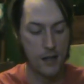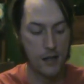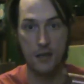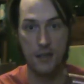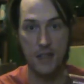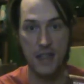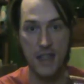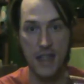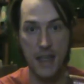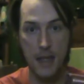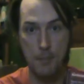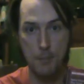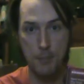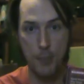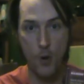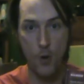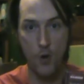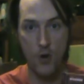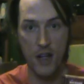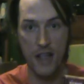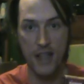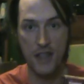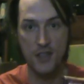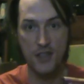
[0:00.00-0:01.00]
the
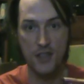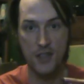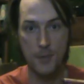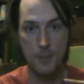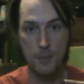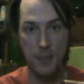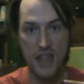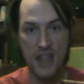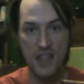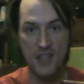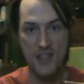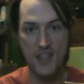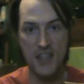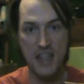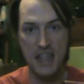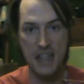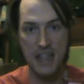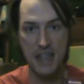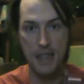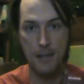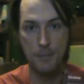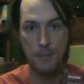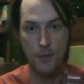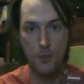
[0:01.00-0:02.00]
importing to the
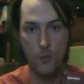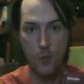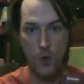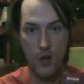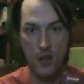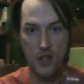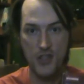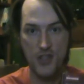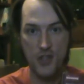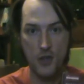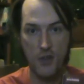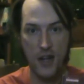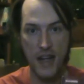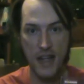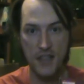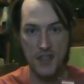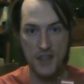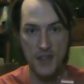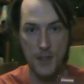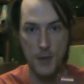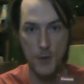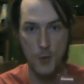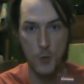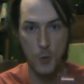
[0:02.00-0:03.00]
PC works great
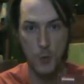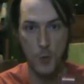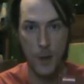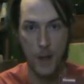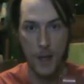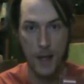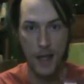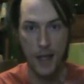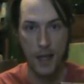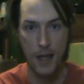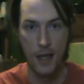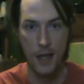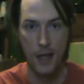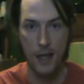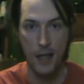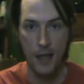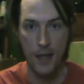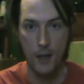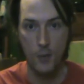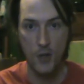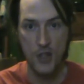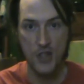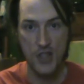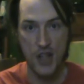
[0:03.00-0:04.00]
too,
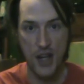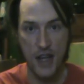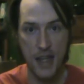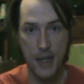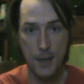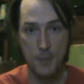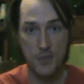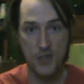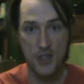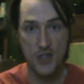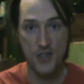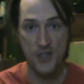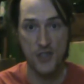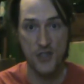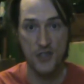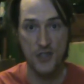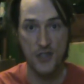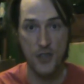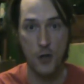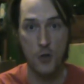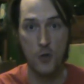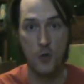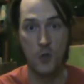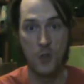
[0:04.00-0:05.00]
which I am just
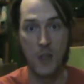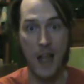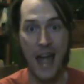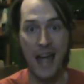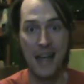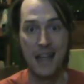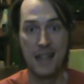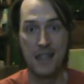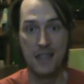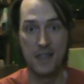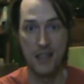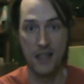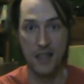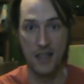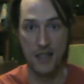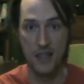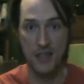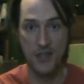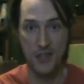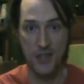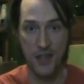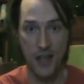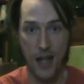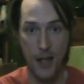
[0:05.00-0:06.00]
so glad it
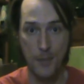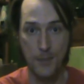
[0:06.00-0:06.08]
does. I